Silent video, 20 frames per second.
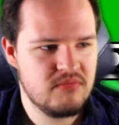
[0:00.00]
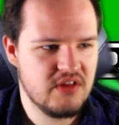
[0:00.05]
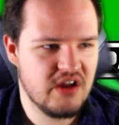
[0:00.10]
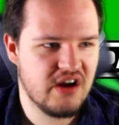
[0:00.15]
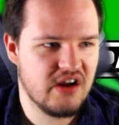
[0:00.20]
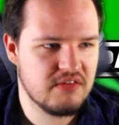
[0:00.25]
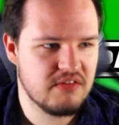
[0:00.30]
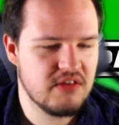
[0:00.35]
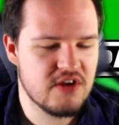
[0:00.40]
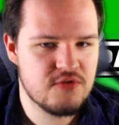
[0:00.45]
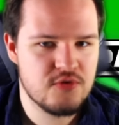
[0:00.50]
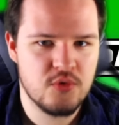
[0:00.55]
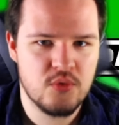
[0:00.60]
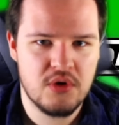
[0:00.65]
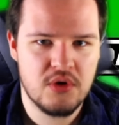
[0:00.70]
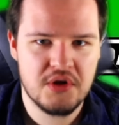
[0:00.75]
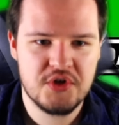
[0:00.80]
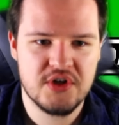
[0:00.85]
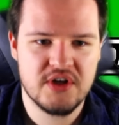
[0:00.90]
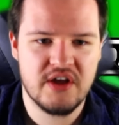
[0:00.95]
Alright, thanks for
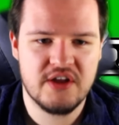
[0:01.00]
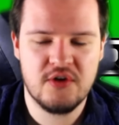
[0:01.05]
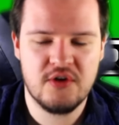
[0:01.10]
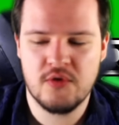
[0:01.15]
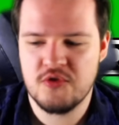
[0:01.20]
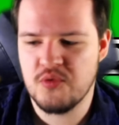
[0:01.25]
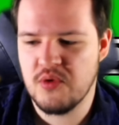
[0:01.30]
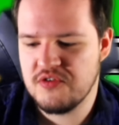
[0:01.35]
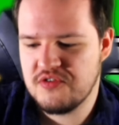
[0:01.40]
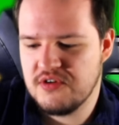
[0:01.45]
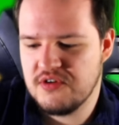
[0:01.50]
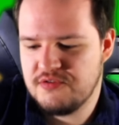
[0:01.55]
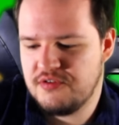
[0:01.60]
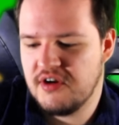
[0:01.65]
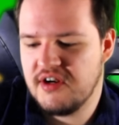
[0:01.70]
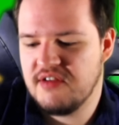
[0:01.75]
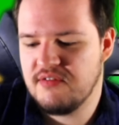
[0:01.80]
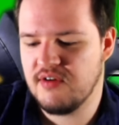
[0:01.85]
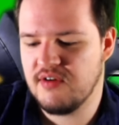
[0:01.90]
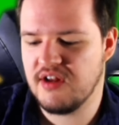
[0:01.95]
watching. I know this wasn't a
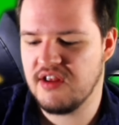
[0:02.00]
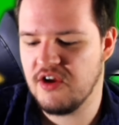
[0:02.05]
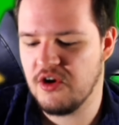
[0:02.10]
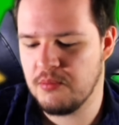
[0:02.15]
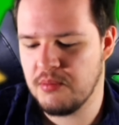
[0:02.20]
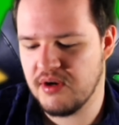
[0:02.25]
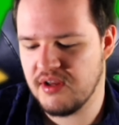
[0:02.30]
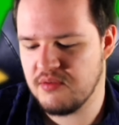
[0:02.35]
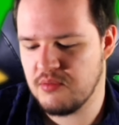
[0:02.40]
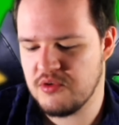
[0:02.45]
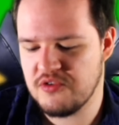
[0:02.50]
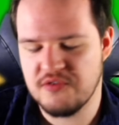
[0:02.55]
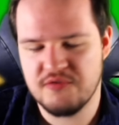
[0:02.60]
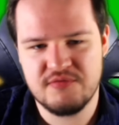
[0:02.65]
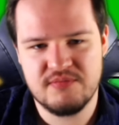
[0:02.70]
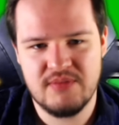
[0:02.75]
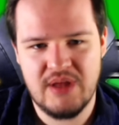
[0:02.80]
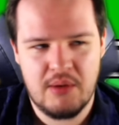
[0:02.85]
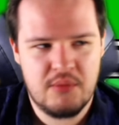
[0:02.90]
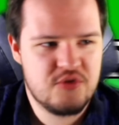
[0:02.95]
funny video, but
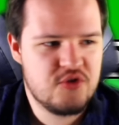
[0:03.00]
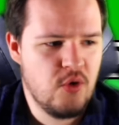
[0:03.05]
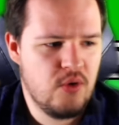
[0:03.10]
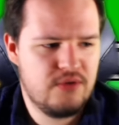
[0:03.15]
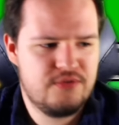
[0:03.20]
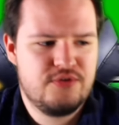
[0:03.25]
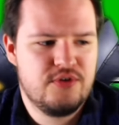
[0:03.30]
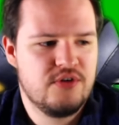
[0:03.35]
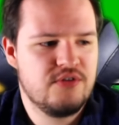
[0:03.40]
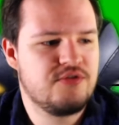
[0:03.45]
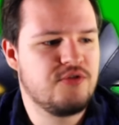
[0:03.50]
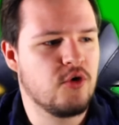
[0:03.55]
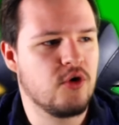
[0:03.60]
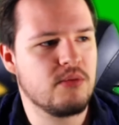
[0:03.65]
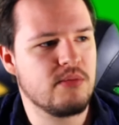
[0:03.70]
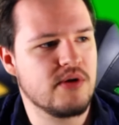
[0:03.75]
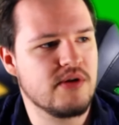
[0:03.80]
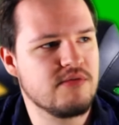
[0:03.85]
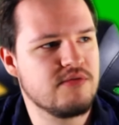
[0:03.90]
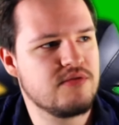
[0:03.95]
I was going for
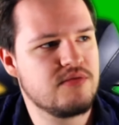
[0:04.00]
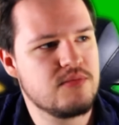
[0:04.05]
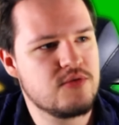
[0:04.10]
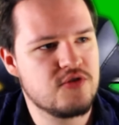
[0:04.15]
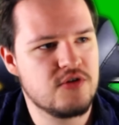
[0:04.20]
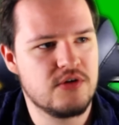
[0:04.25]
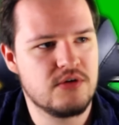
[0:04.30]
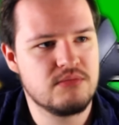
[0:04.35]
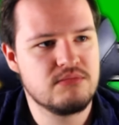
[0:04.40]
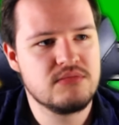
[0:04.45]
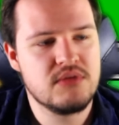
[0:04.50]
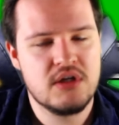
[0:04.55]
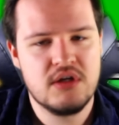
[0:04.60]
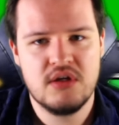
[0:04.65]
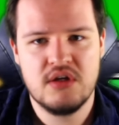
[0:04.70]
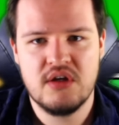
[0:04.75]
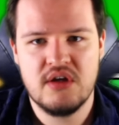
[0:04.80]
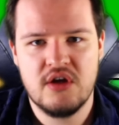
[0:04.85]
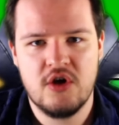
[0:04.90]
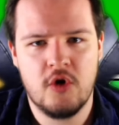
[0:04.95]
informative, so
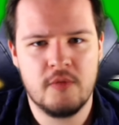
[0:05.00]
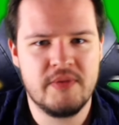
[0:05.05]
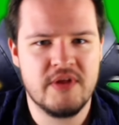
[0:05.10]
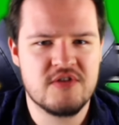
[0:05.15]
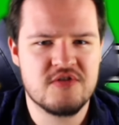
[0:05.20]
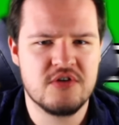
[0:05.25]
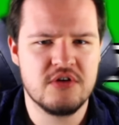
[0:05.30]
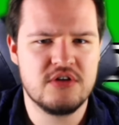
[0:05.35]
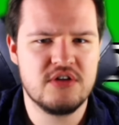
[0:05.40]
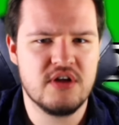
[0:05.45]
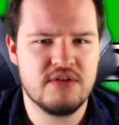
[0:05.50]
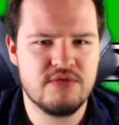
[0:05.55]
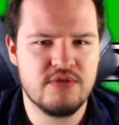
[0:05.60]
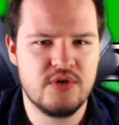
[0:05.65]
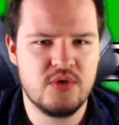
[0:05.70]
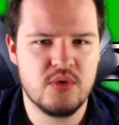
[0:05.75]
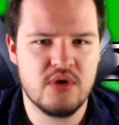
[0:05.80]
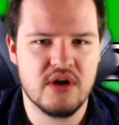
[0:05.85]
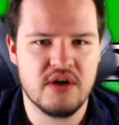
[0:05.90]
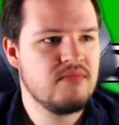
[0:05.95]
hope that's good enough
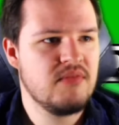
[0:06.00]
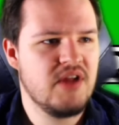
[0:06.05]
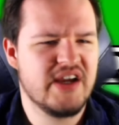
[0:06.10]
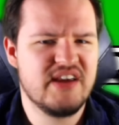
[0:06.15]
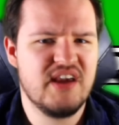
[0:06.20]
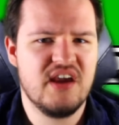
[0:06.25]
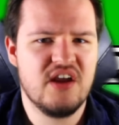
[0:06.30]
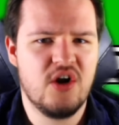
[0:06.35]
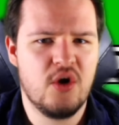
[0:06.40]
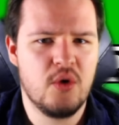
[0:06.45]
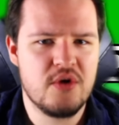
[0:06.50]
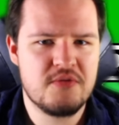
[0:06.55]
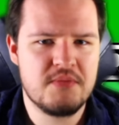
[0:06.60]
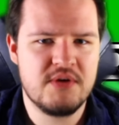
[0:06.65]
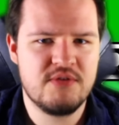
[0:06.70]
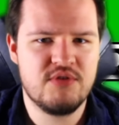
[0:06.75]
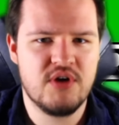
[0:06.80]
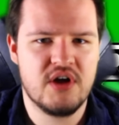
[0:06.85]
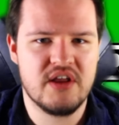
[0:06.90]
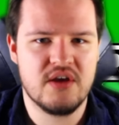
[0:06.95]
for you guys. I can't always
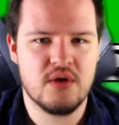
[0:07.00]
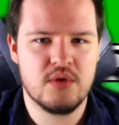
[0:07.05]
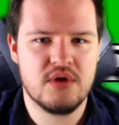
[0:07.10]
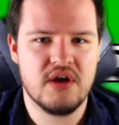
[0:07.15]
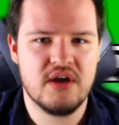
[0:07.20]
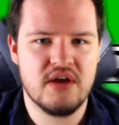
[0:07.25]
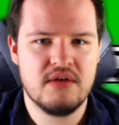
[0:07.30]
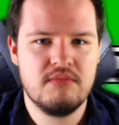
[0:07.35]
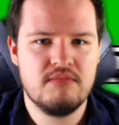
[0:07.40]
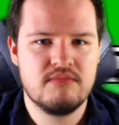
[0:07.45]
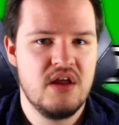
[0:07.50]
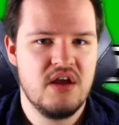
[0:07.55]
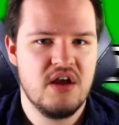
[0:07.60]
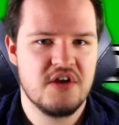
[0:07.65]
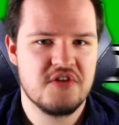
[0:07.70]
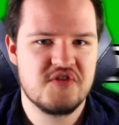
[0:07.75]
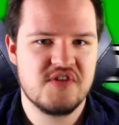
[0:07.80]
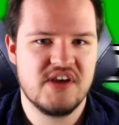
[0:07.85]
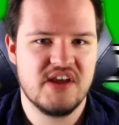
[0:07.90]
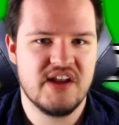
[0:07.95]
be funny, okay?
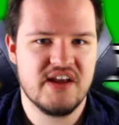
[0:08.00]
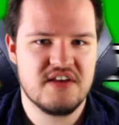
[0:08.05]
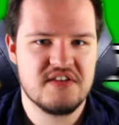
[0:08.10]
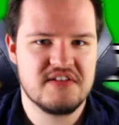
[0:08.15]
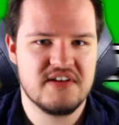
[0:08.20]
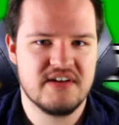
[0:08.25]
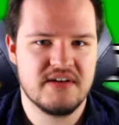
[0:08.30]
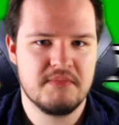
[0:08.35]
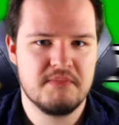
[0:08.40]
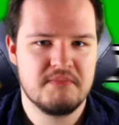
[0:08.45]
I'll see you next time.